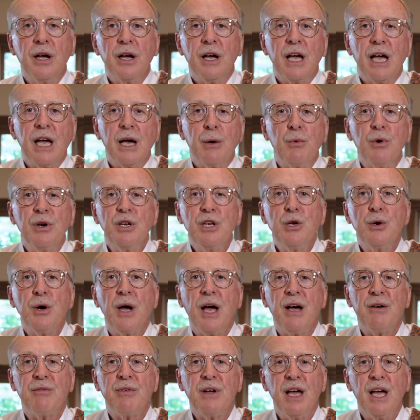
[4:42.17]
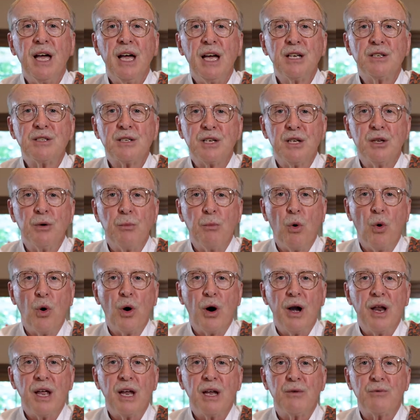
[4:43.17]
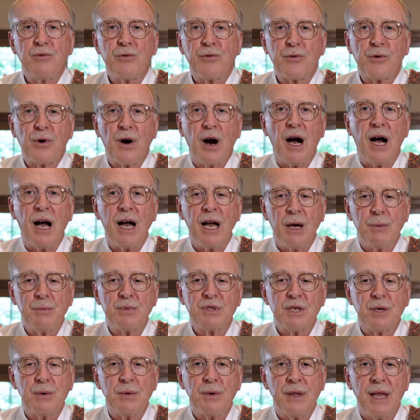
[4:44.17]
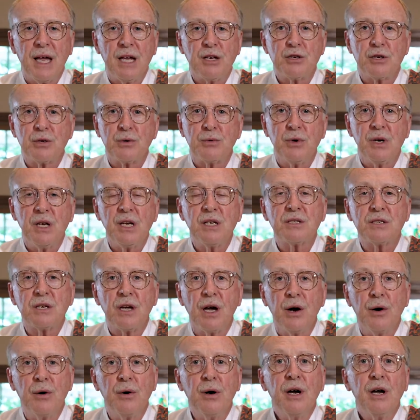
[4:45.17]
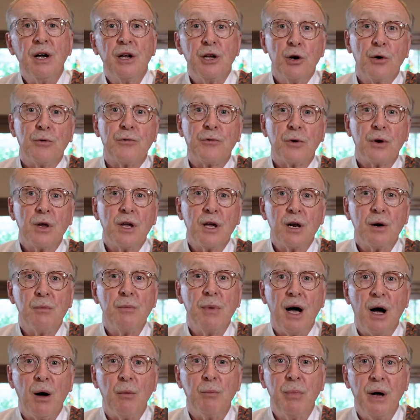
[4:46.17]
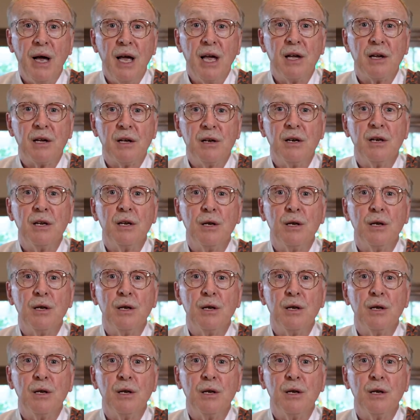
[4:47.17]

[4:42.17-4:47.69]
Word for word: And when you have eggs in the morning and fry up some of that chorizo, you'll forget about bacon.